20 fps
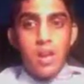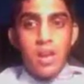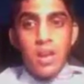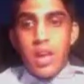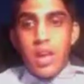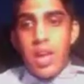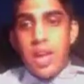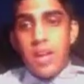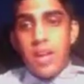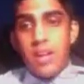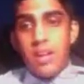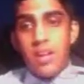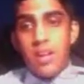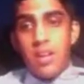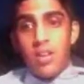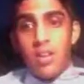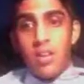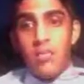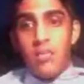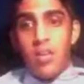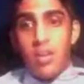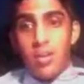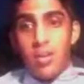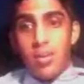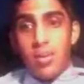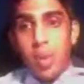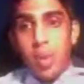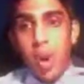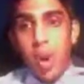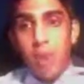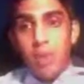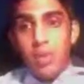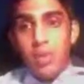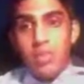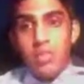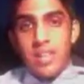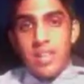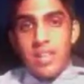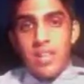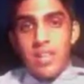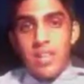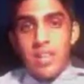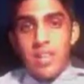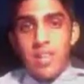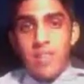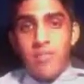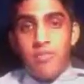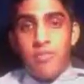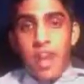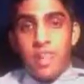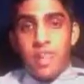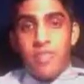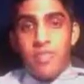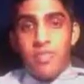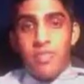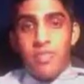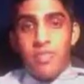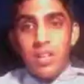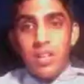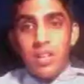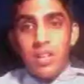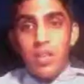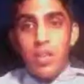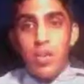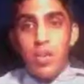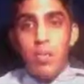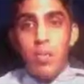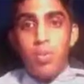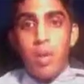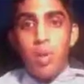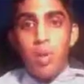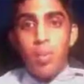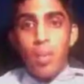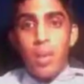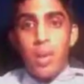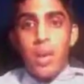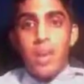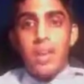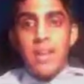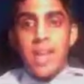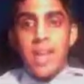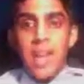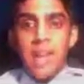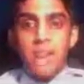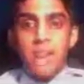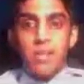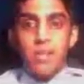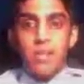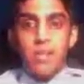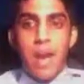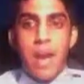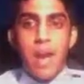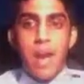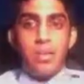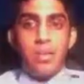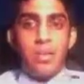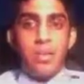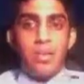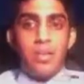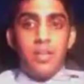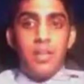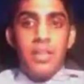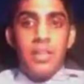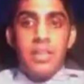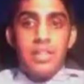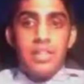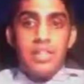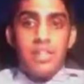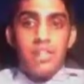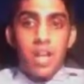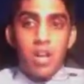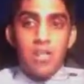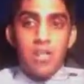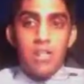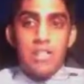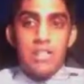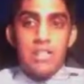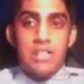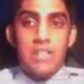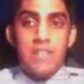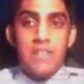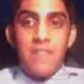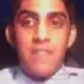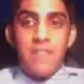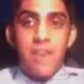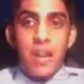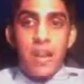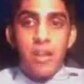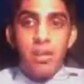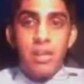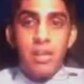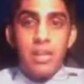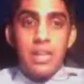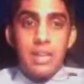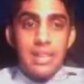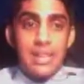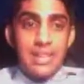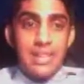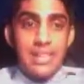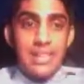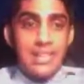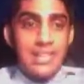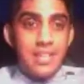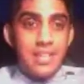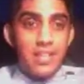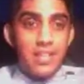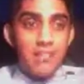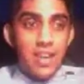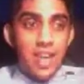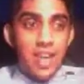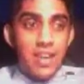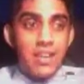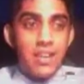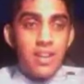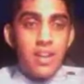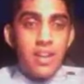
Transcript: And if you do all those things effectively, you will win every round. Lincoln Douglas is a very easy event.